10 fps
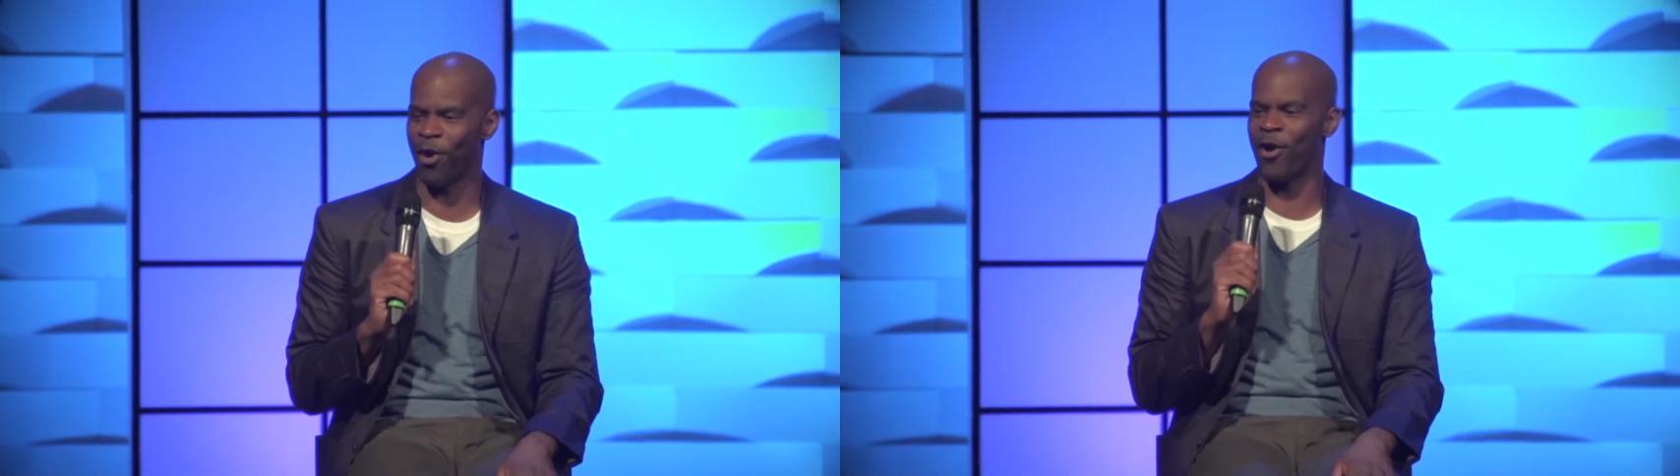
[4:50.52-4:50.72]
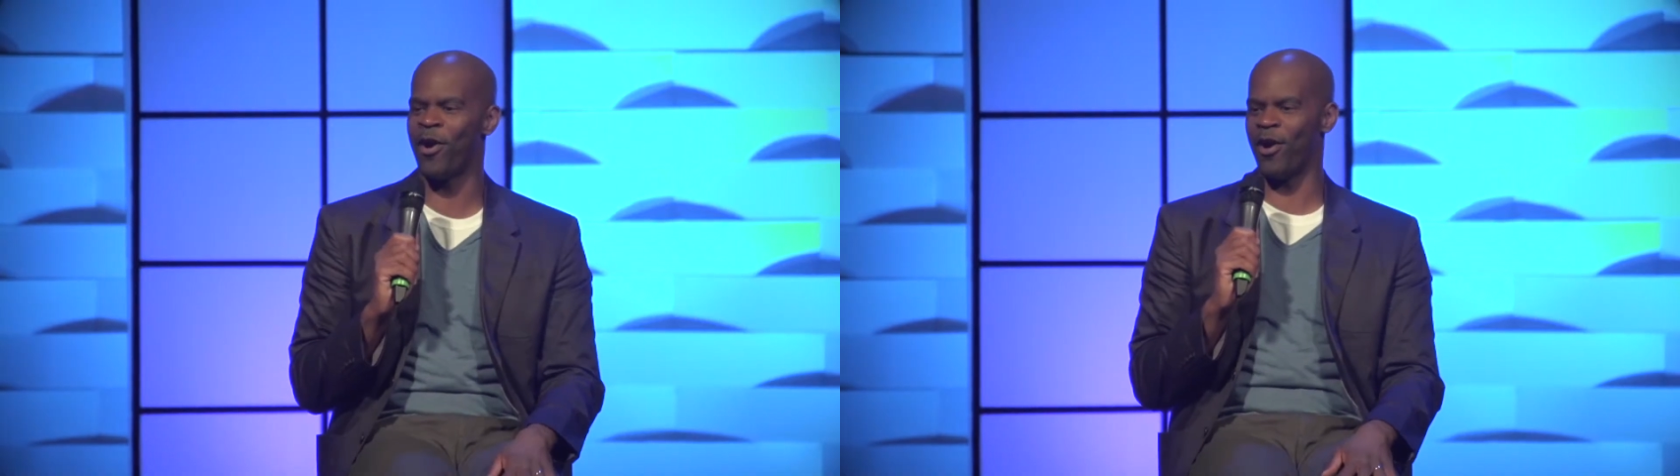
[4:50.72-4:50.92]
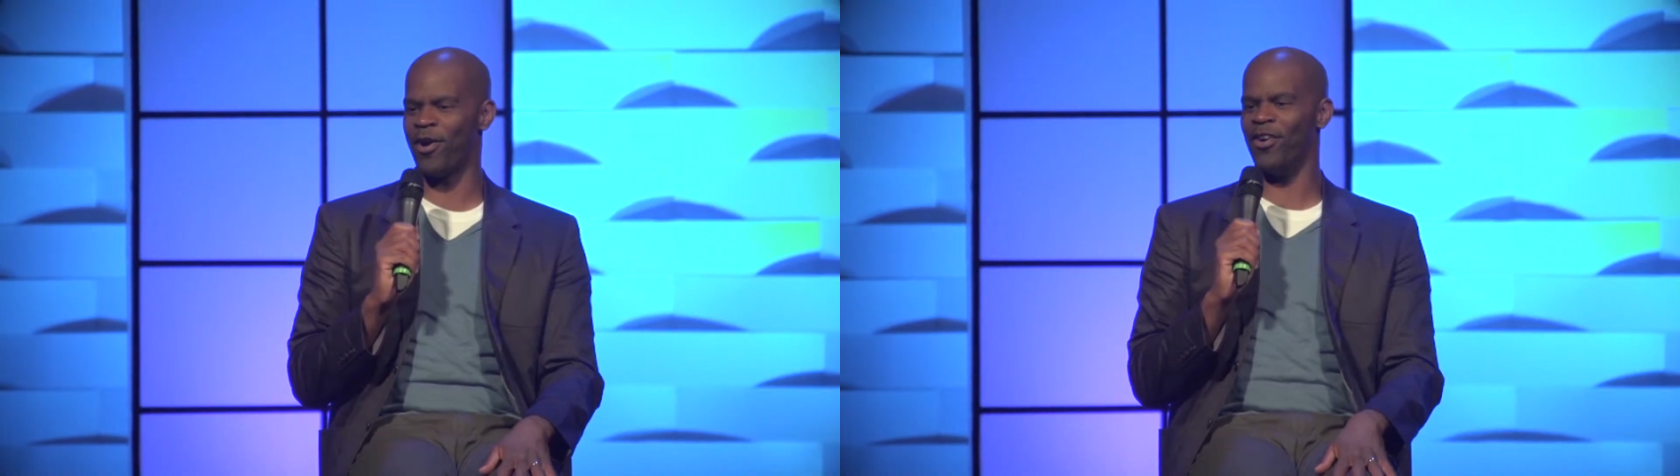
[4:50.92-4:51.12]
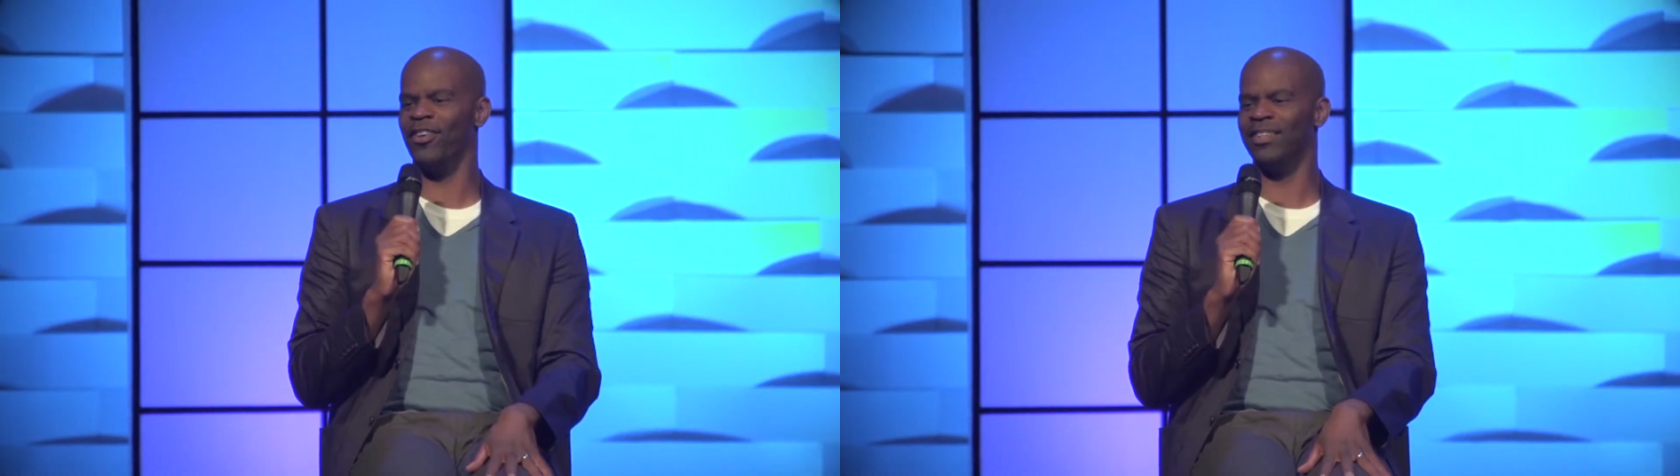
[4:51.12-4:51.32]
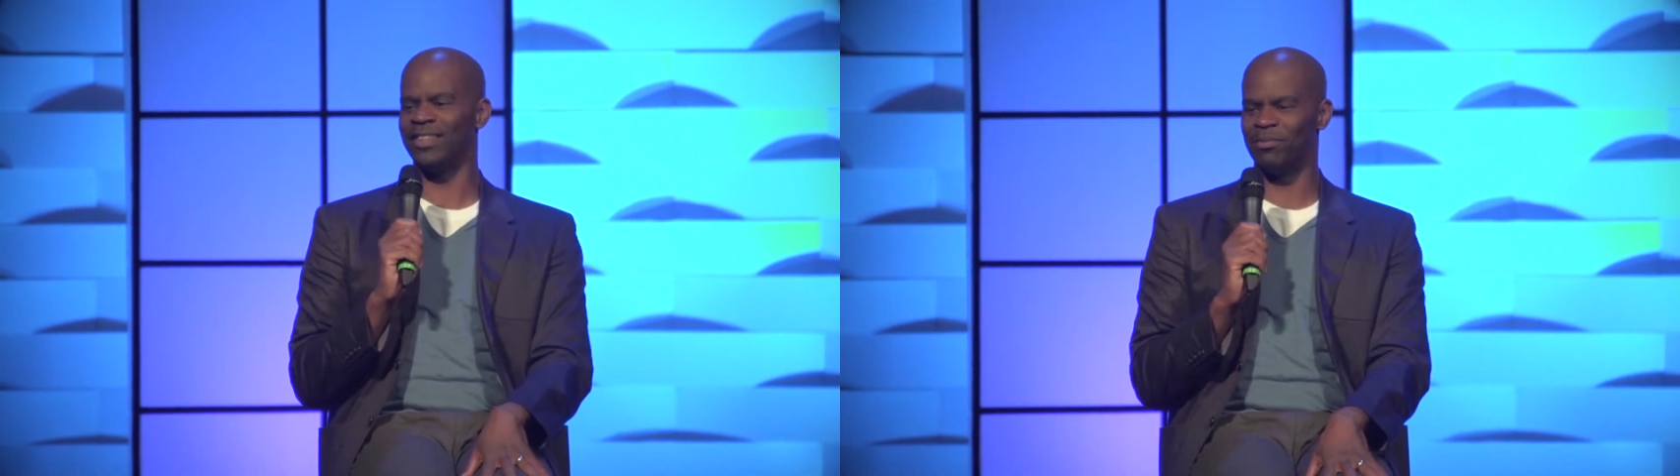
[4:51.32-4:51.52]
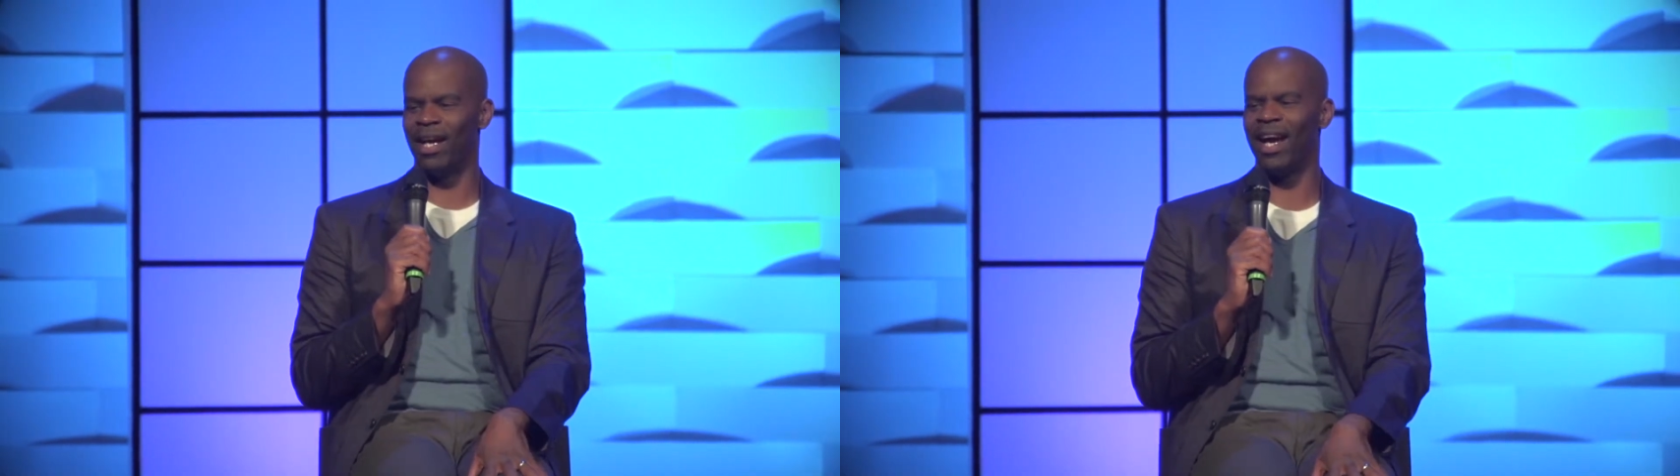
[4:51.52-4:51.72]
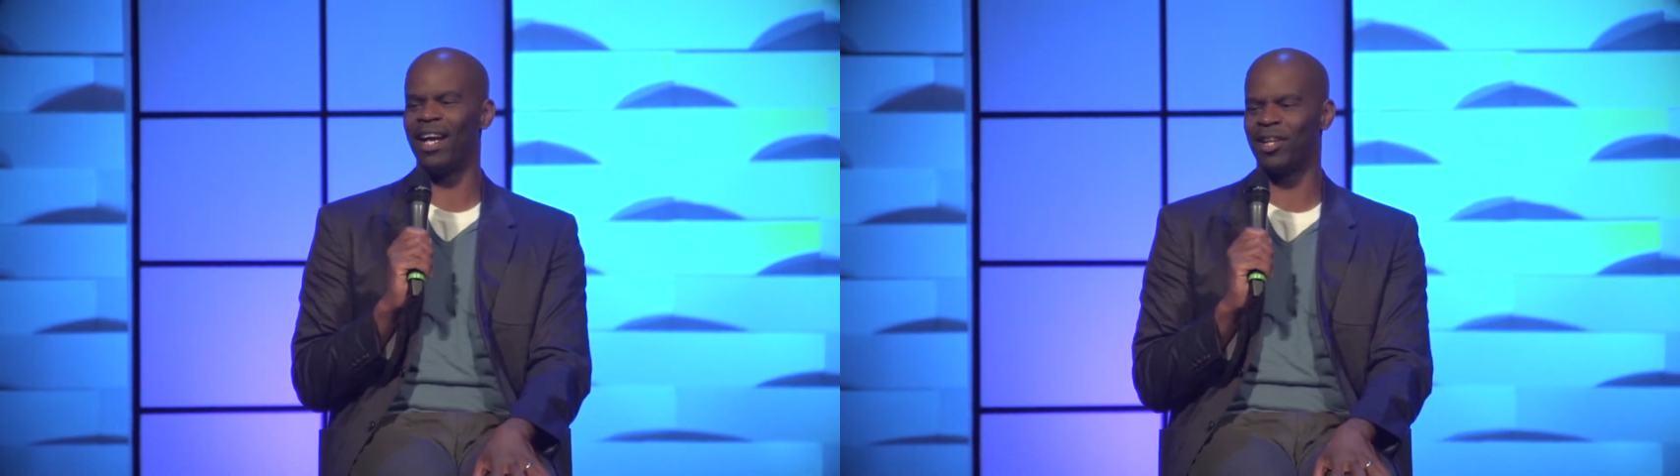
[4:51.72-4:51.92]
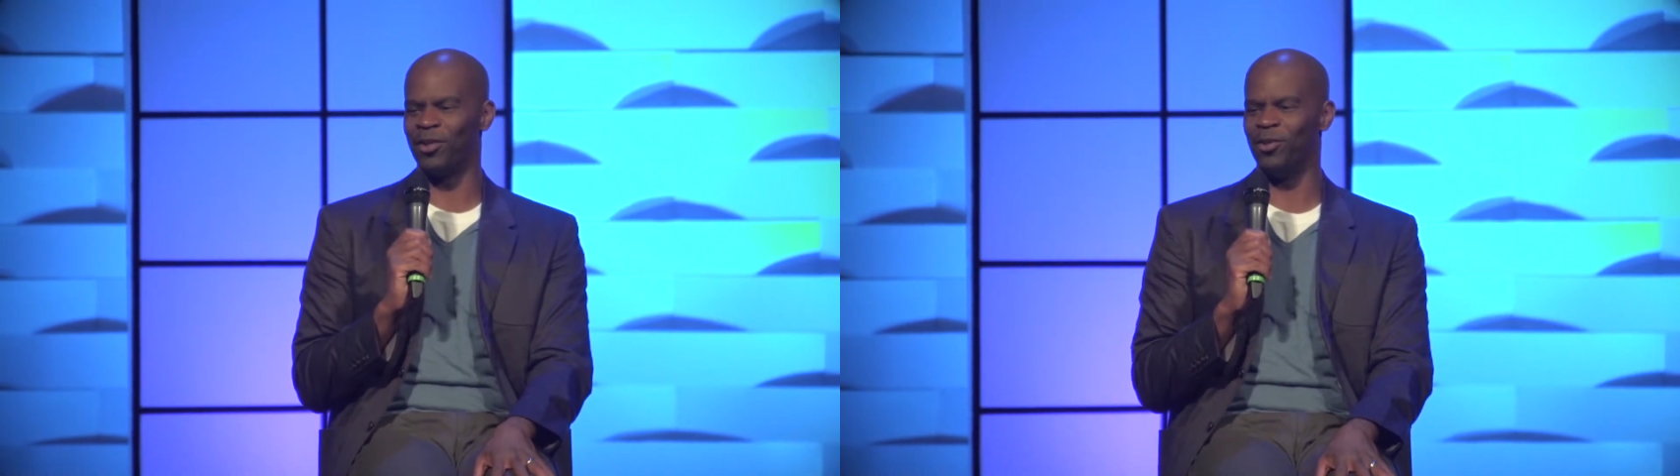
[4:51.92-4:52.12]
Whoa. This is
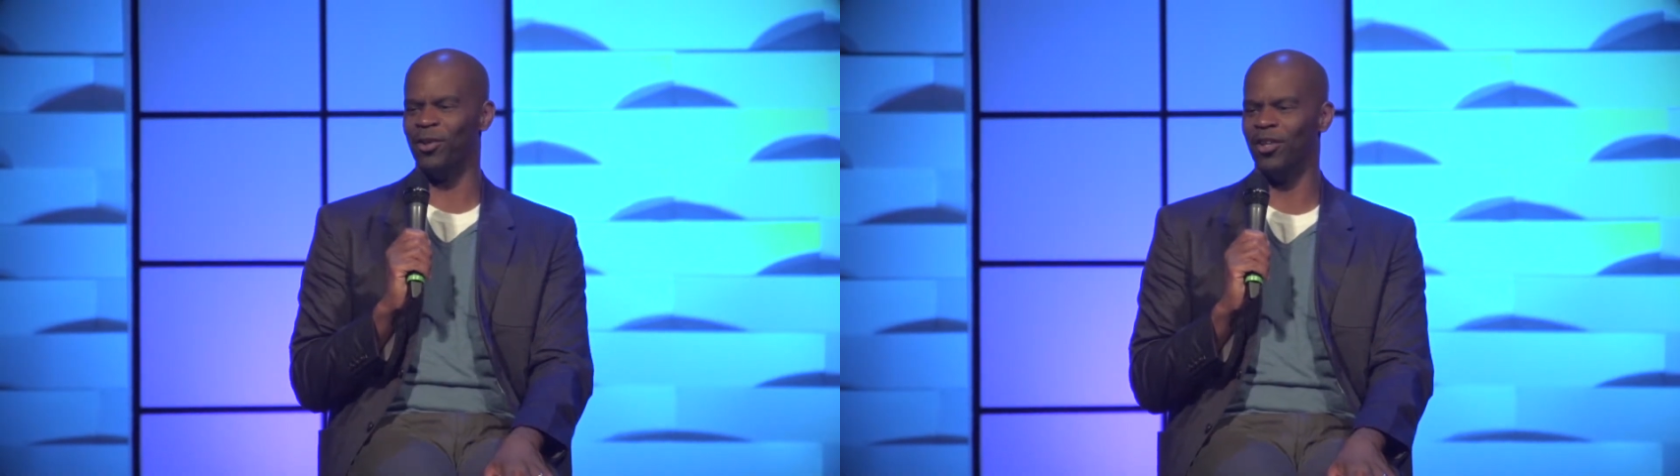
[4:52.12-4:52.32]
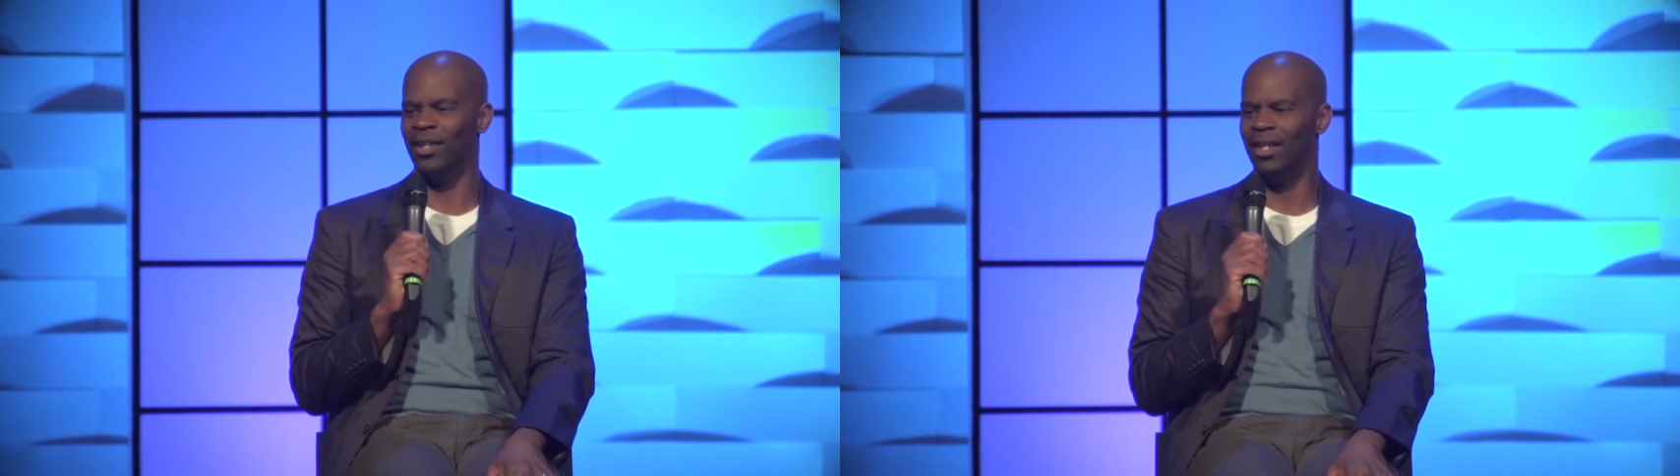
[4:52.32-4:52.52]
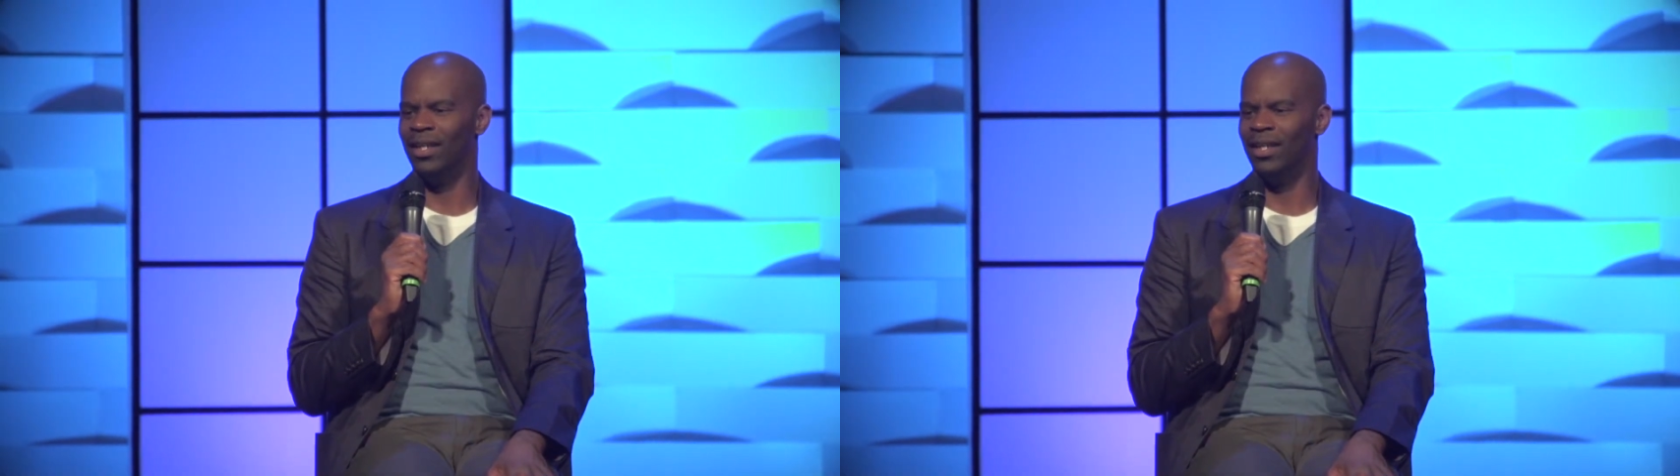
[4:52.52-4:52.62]
mad cool.